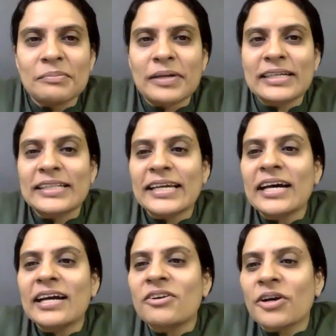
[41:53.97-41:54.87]
but they
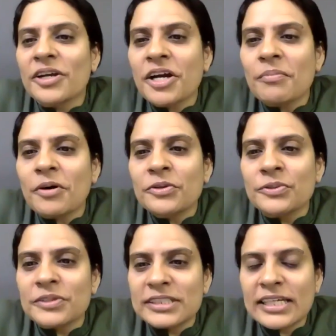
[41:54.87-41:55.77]
are talking about
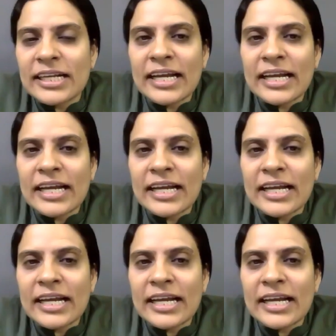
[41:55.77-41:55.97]
Coursera